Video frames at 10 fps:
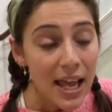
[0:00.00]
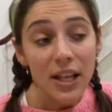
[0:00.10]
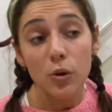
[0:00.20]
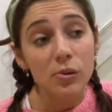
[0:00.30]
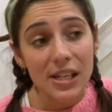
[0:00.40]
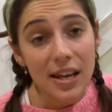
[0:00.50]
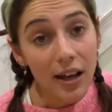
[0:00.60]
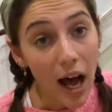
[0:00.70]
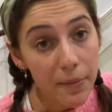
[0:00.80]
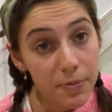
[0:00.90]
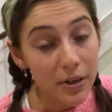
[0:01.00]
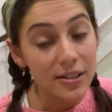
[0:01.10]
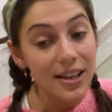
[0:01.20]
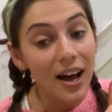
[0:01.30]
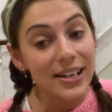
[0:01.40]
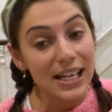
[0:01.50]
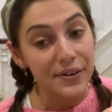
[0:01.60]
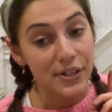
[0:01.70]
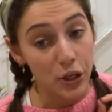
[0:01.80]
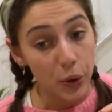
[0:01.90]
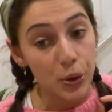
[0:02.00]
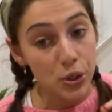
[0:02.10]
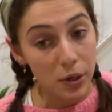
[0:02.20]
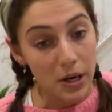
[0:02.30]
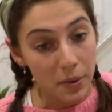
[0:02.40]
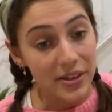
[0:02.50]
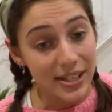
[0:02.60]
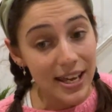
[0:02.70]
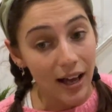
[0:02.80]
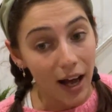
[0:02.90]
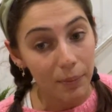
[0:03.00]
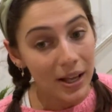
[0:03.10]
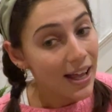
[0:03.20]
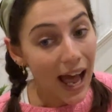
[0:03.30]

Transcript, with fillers: It's called teacups because the idea is that you can do it with a teacup